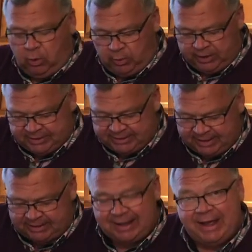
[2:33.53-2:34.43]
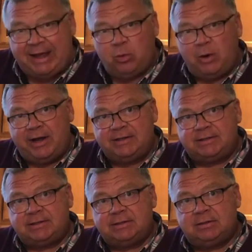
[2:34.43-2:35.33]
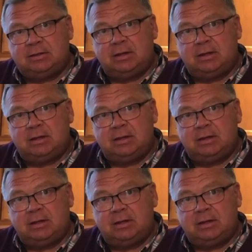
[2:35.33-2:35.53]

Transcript: We're going to take the egg whites